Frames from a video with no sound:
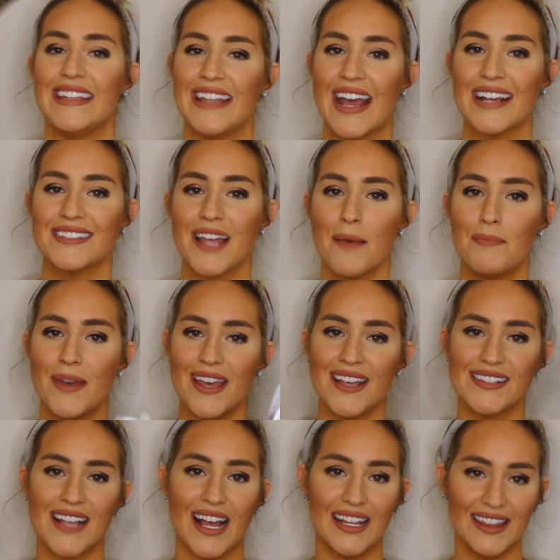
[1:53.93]
Next up
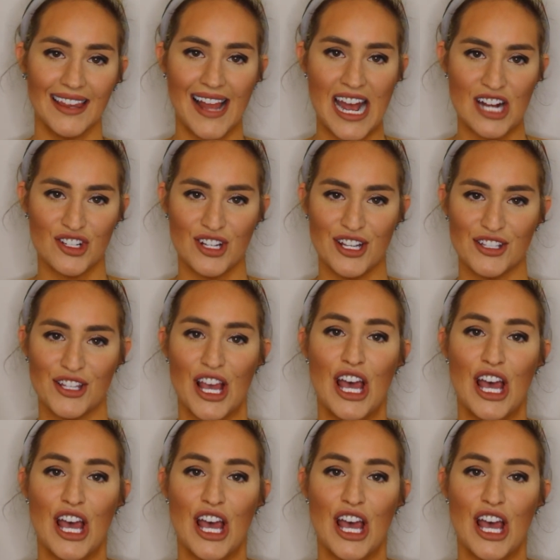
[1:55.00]
is lashes.